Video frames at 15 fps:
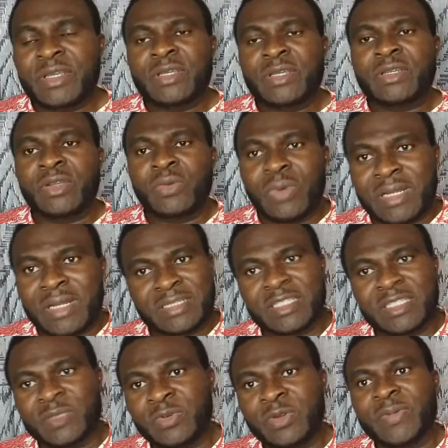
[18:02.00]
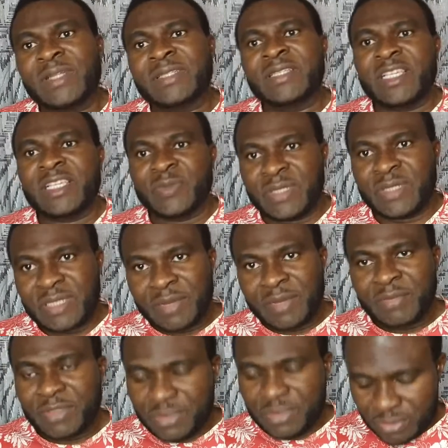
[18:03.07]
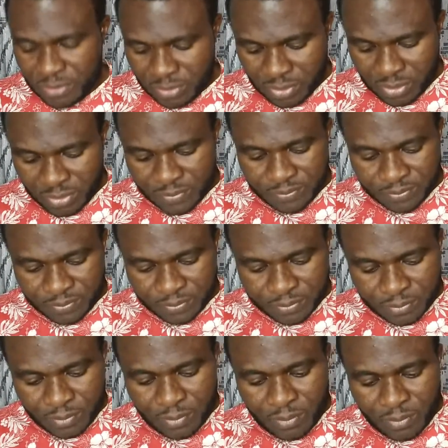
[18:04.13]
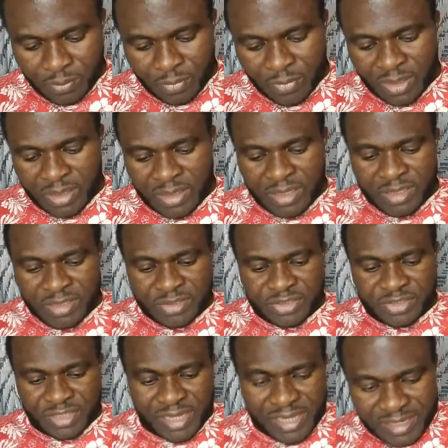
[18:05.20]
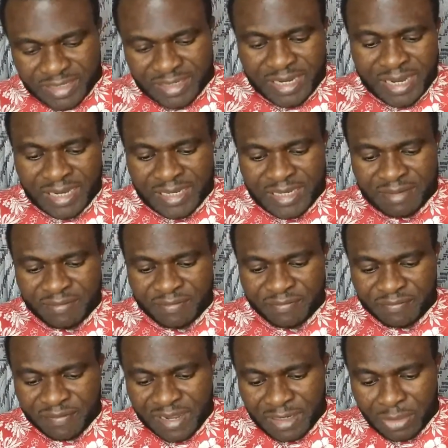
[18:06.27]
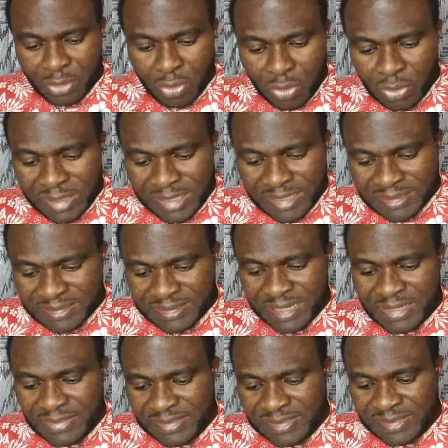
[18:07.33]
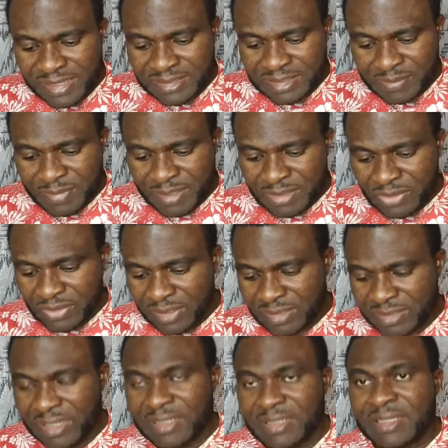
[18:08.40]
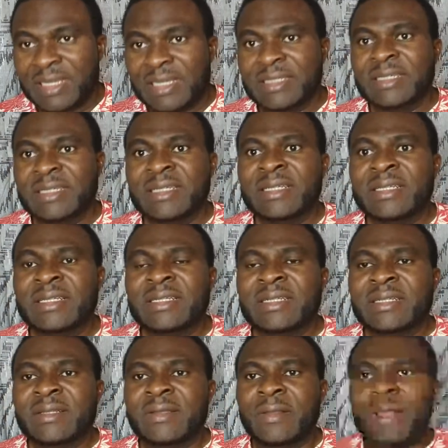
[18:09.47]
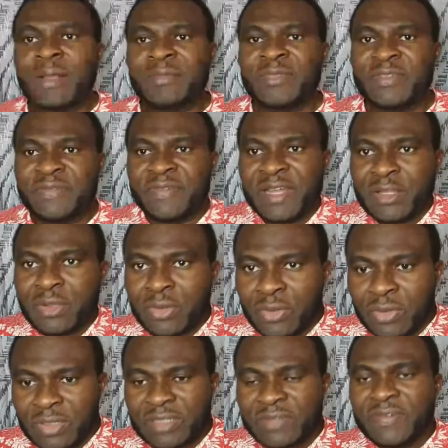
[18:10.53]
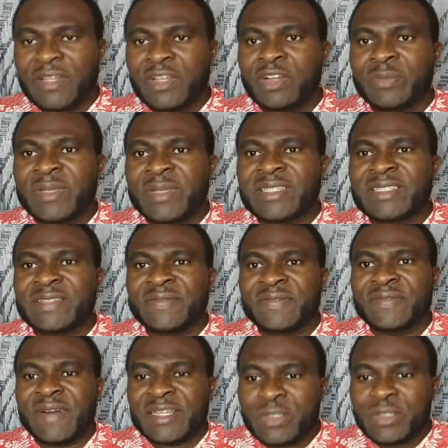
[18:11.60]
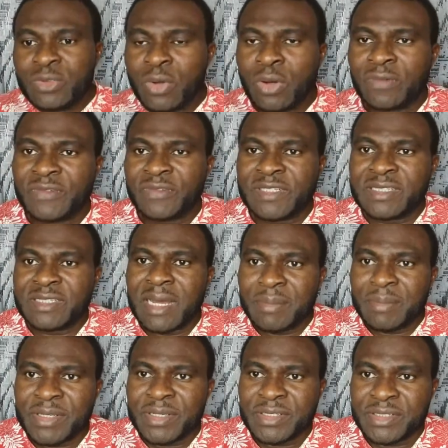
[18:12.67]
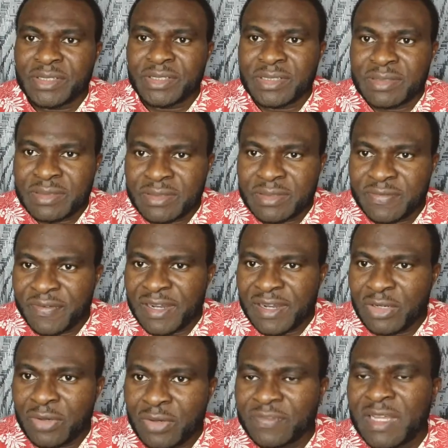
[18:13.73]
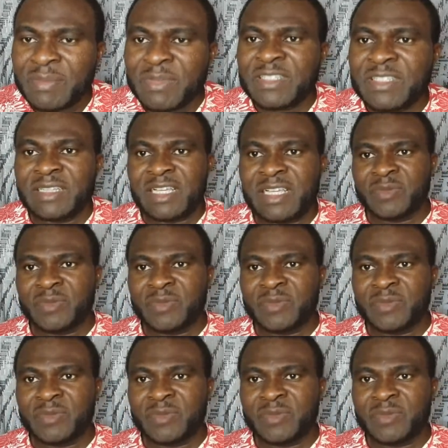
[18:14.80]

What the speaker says: the one that his property has been damaged, okay? Cerca il valore del risarcimento, that I said, the valore means the value of the damage, the value of damage that has been